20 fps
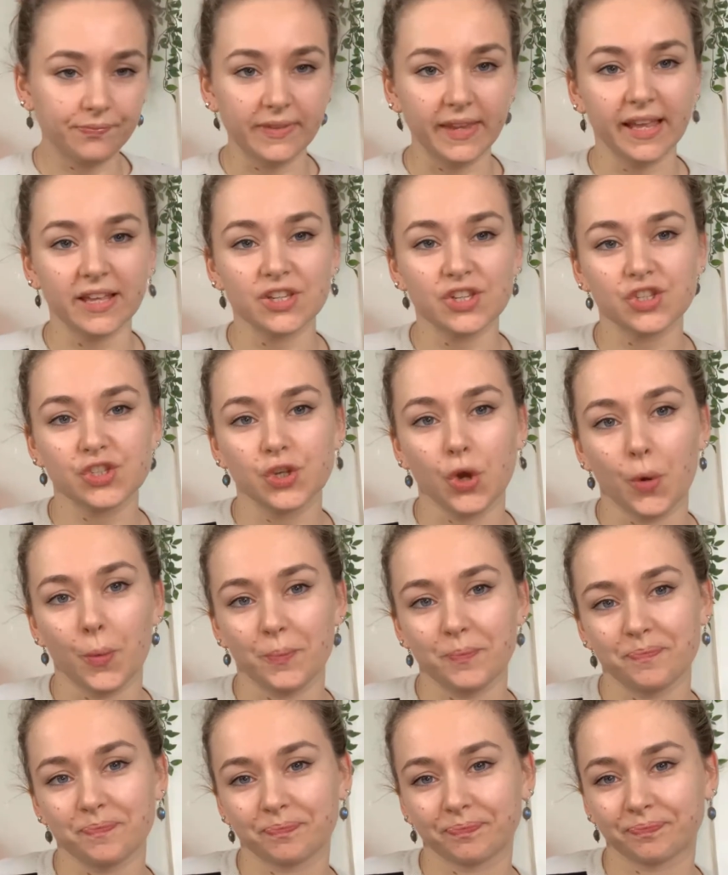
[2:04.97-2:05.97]
So
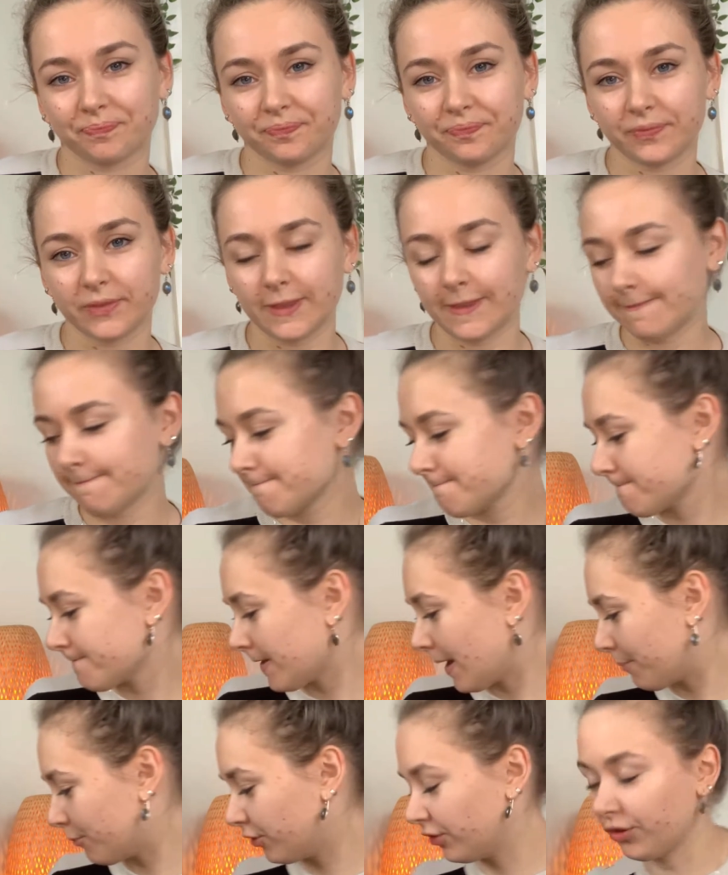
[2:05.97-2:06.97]

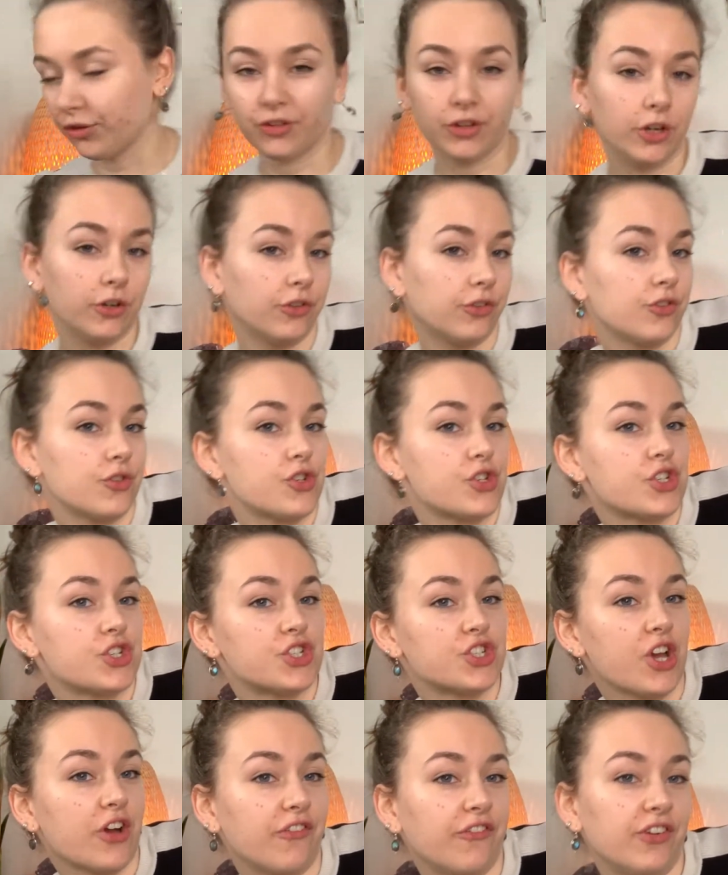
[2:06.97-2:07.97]
I'm going to start
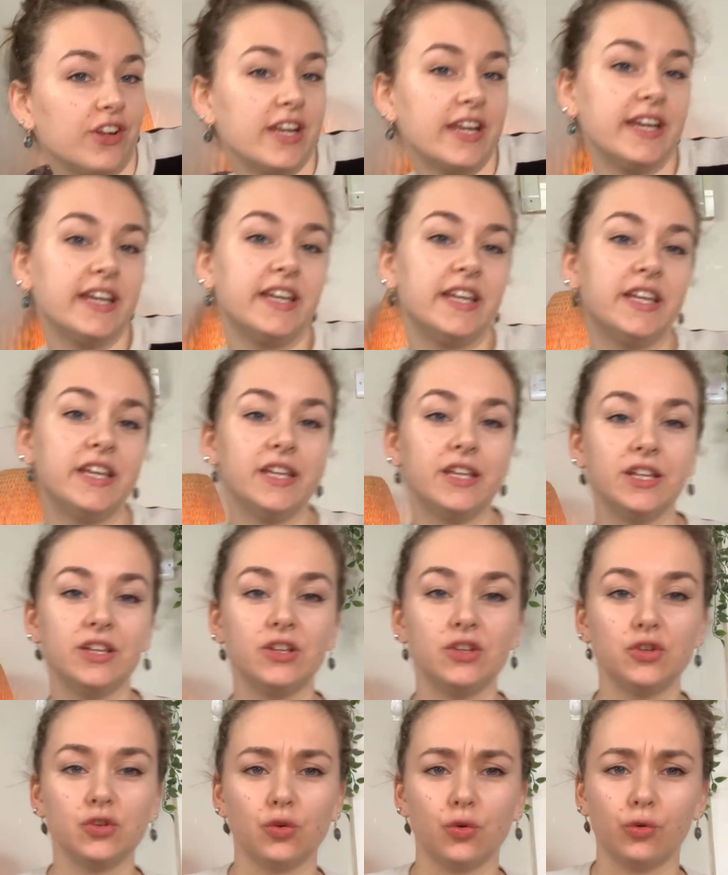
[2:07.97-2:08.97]

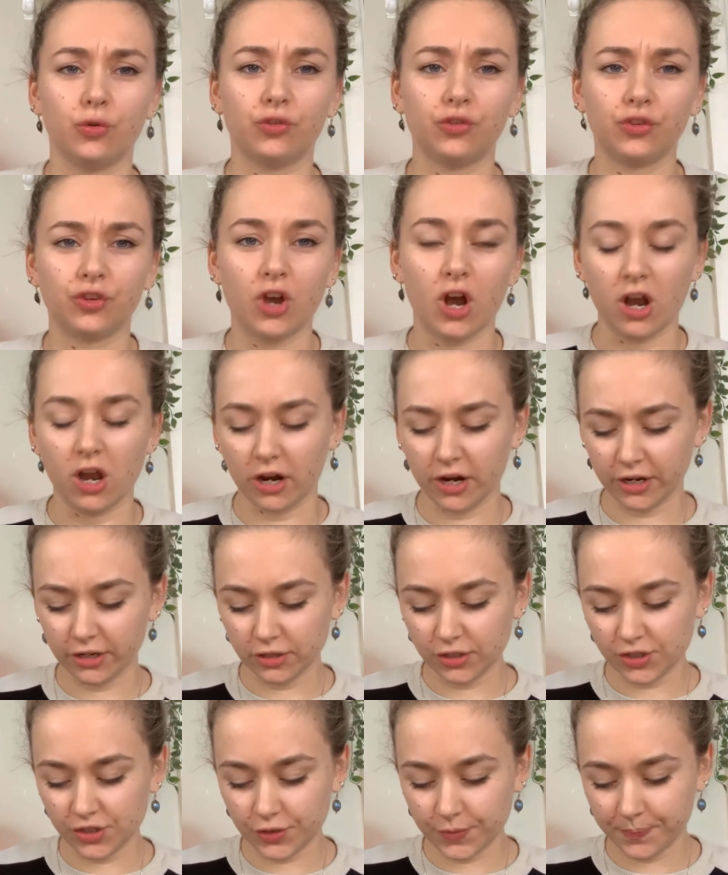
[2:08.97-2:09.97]
shuffling those
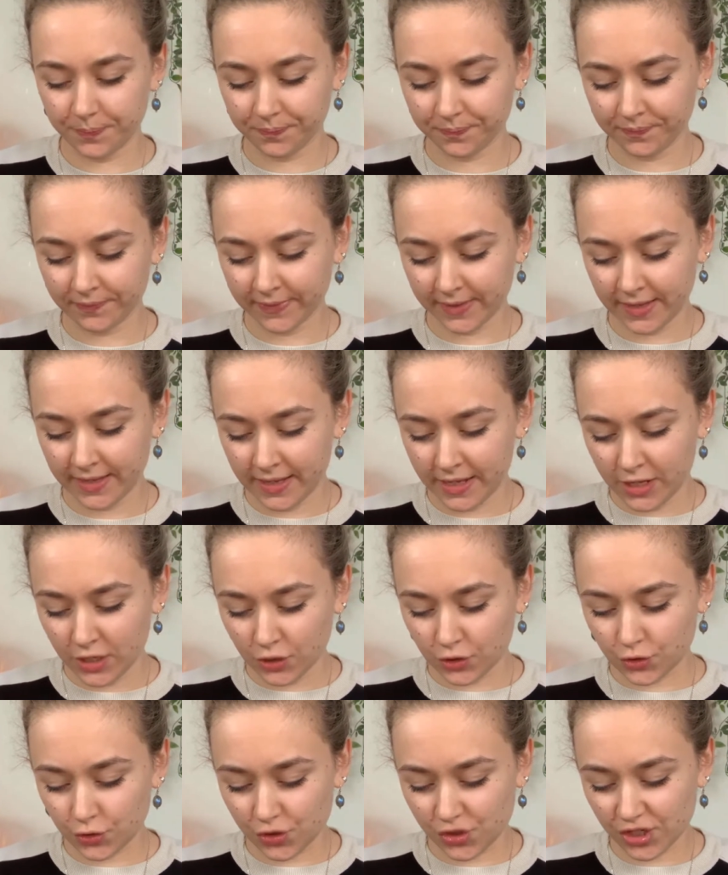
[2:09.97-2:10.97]
cards.
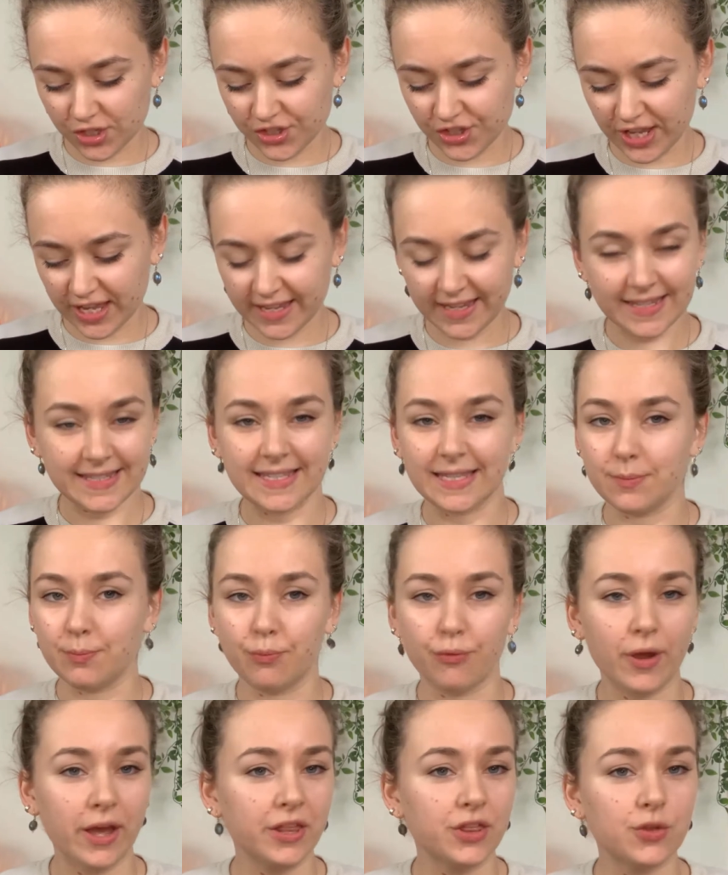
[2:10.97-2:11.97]
So just take a deep
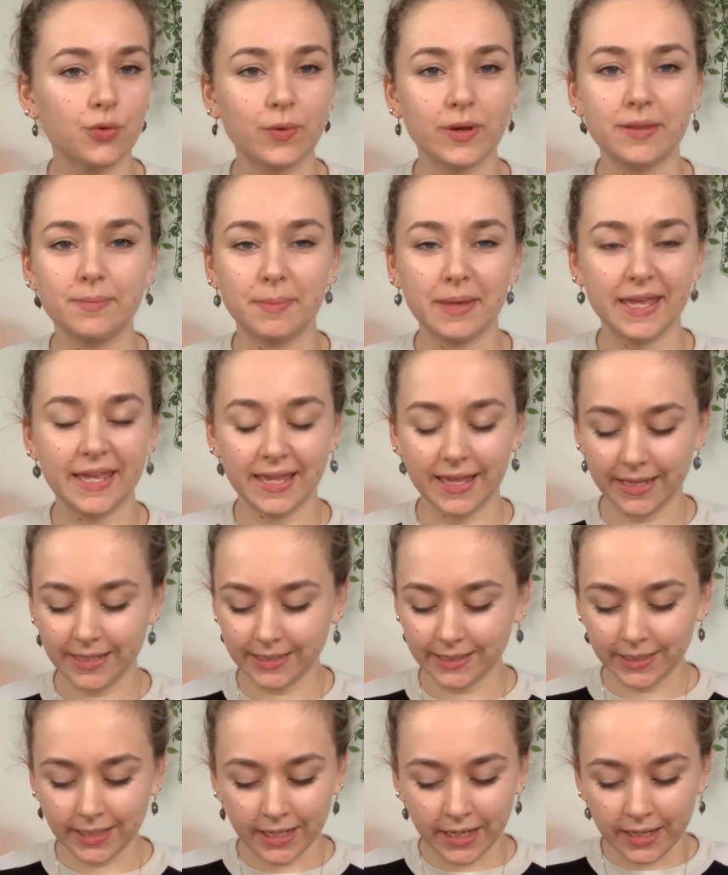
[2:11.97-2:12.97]
breath with me.
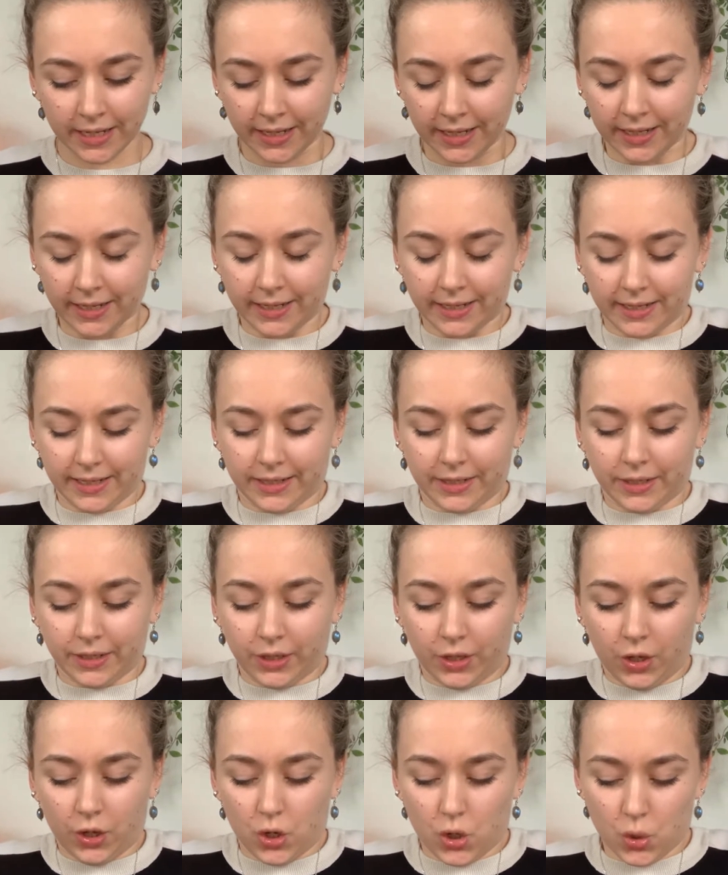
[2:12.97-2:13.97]

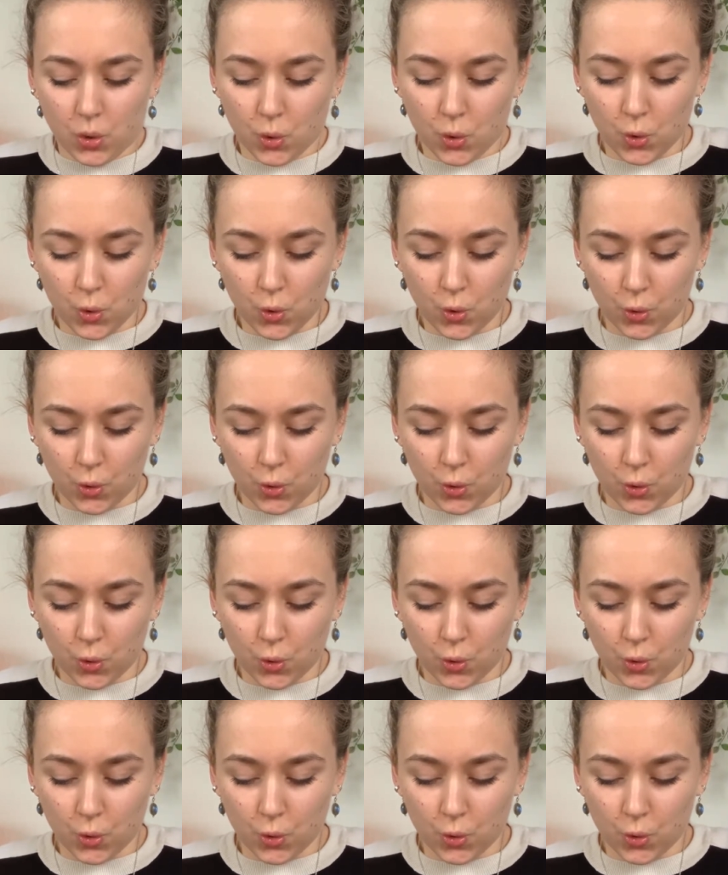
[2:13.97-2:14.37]
Whew.